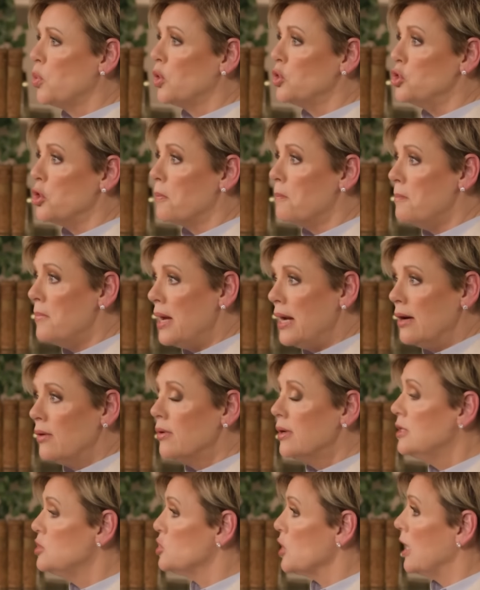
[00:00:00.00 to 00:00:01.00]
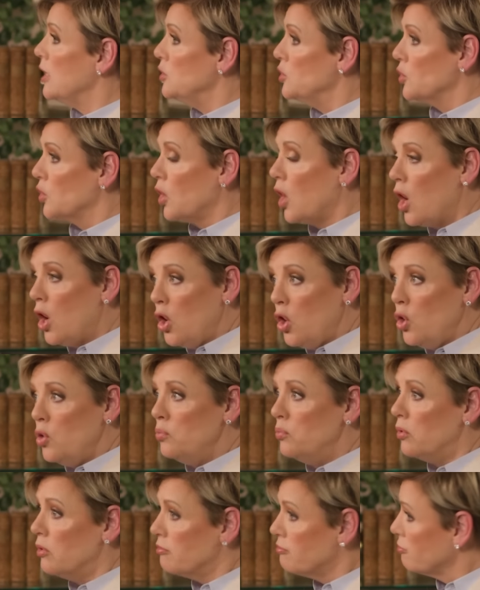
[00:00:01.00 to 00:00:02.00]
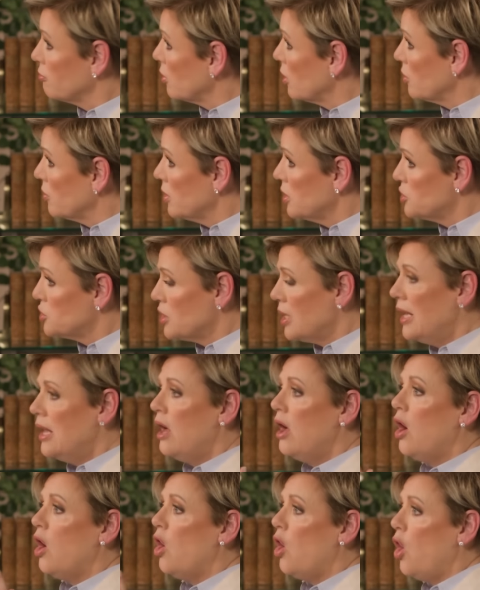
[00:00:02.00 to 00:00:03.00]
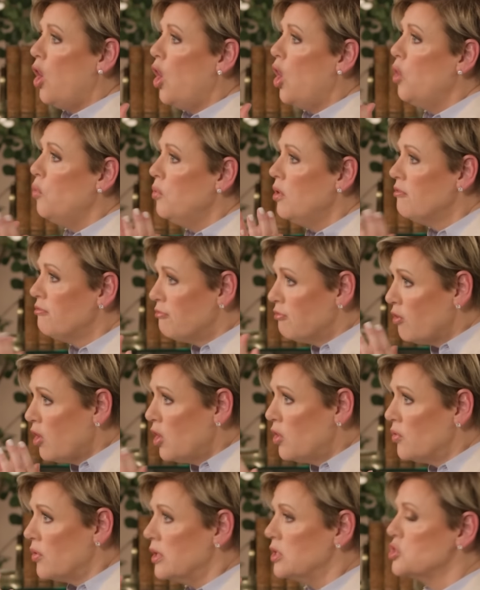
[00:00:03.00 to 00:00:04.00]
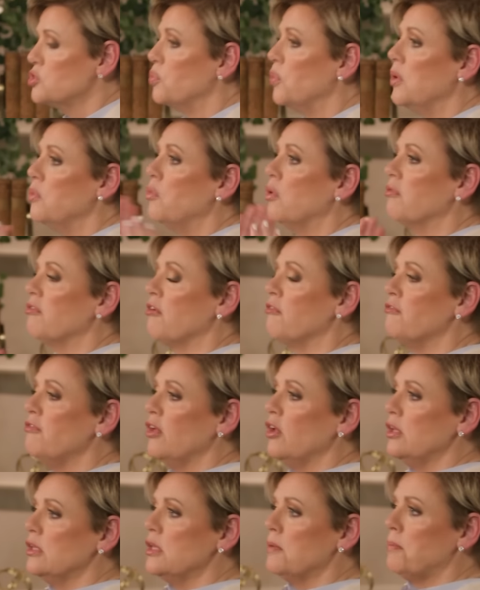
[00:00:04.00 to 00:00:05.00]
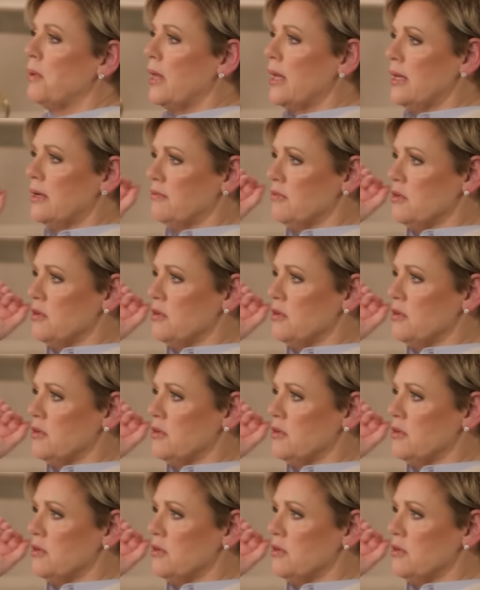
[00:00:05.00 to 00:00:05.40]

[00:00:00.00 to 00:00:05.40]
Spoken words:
where your marriage and your home will flourish. All will flourish when we're fulfilling the plan